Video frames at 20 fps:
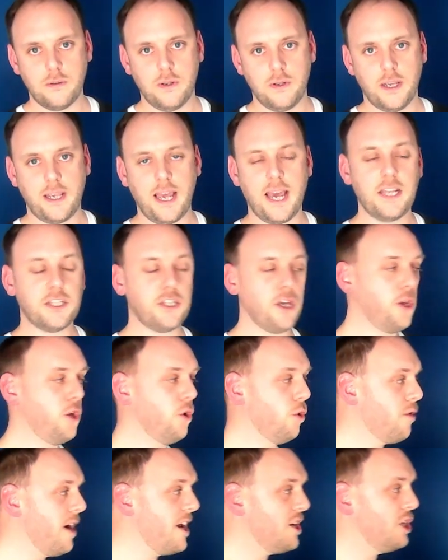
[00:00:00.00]
Okay, so
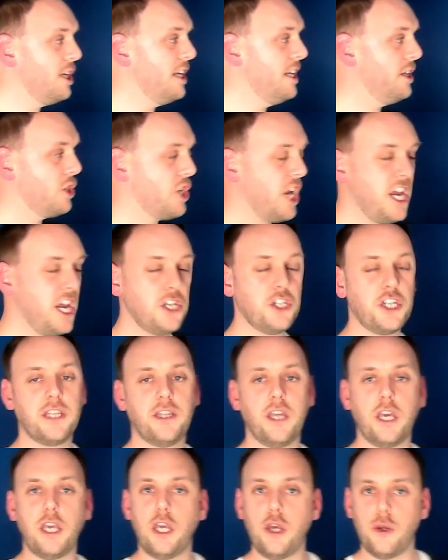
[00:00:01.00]
you're actually changing
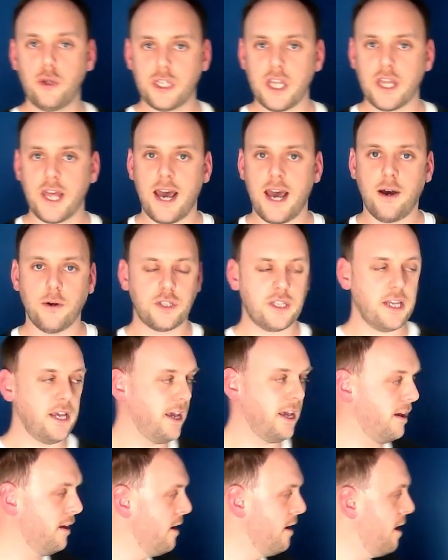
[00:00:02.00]
the use of the house
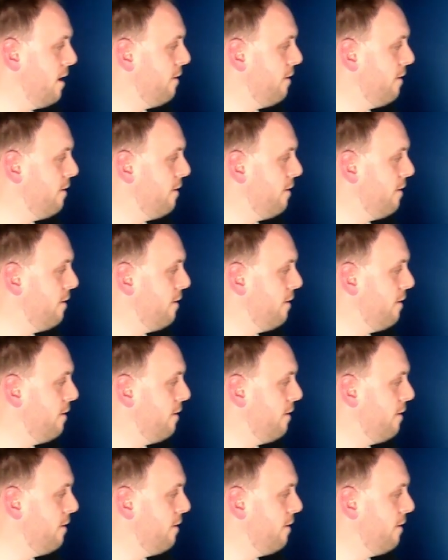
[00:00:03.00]
here